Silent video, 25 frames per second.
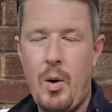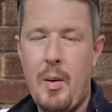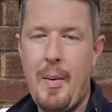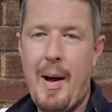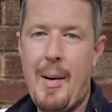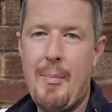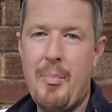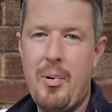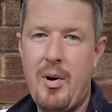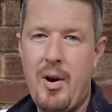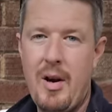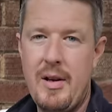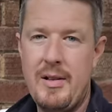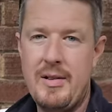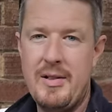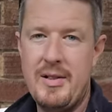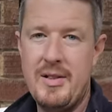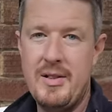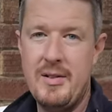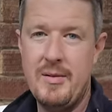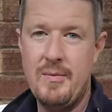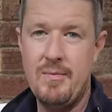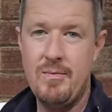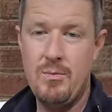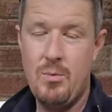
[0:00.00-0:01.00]
what about
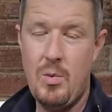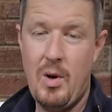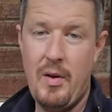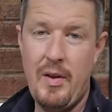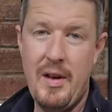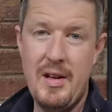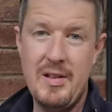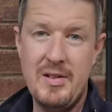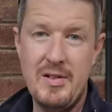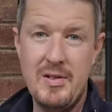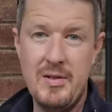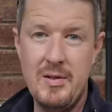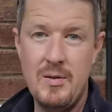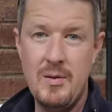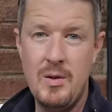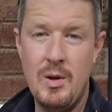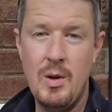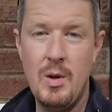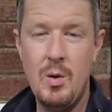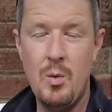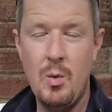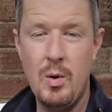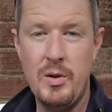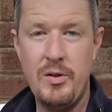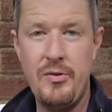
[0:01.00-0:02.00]
price? Well, this
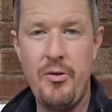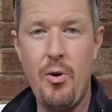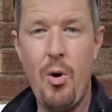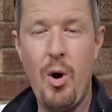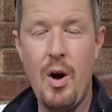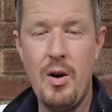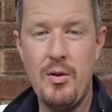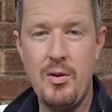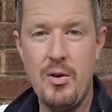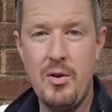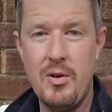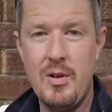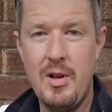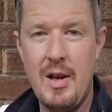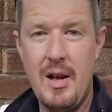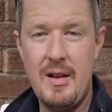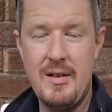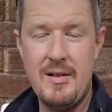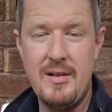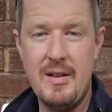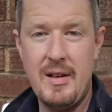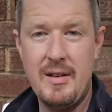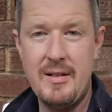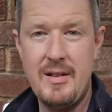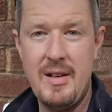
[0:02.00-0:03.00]
was
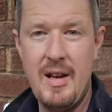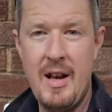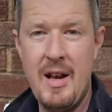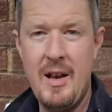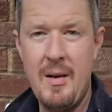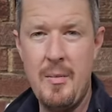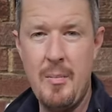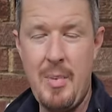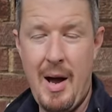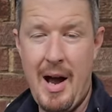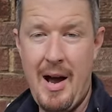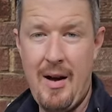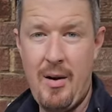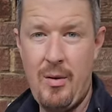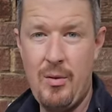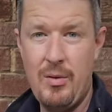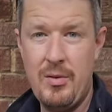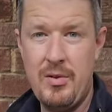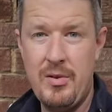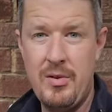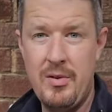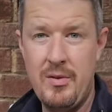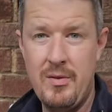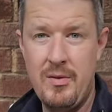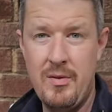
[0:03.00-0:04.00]

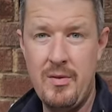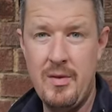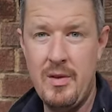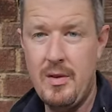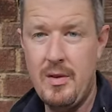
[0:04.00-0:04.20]
£460.